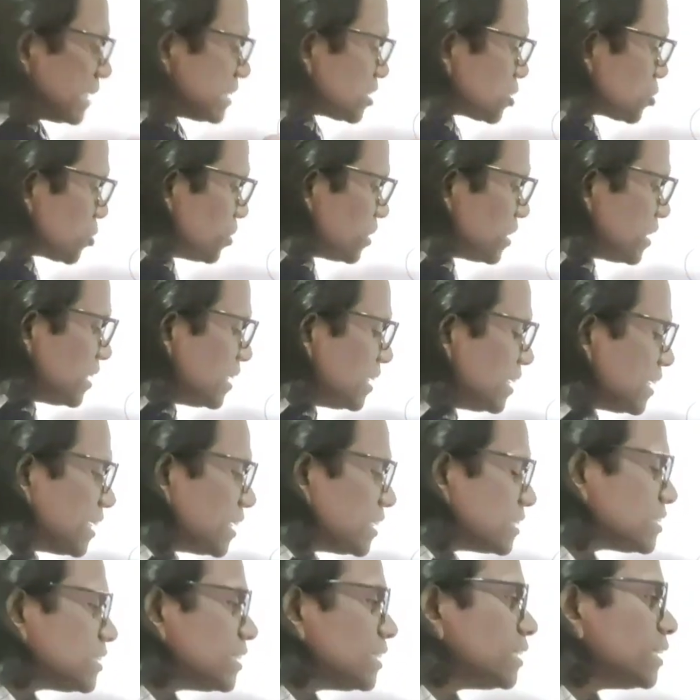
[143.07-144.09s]
Plus 20
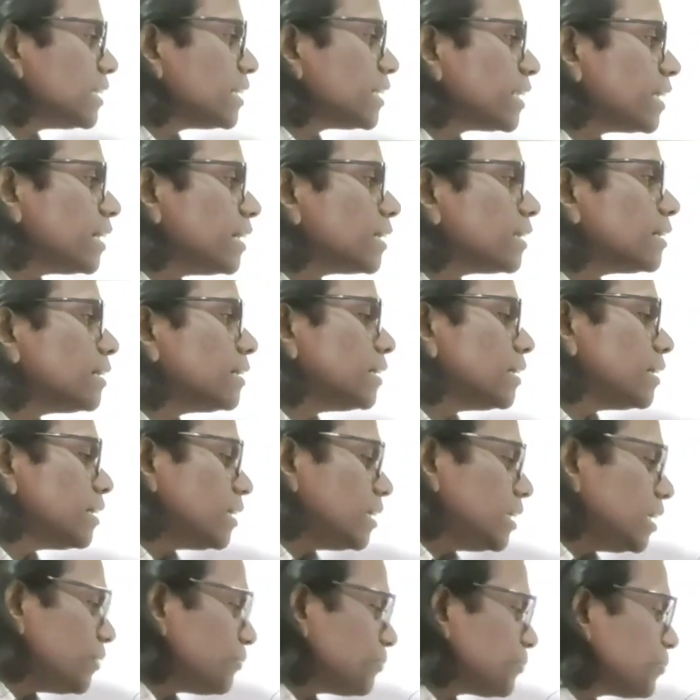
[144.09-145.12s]
degree centigrade,
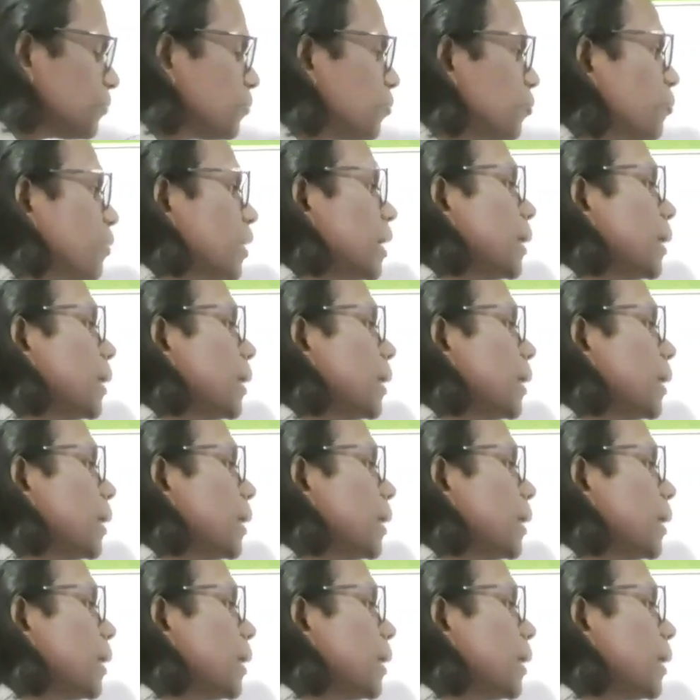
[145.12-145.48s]
if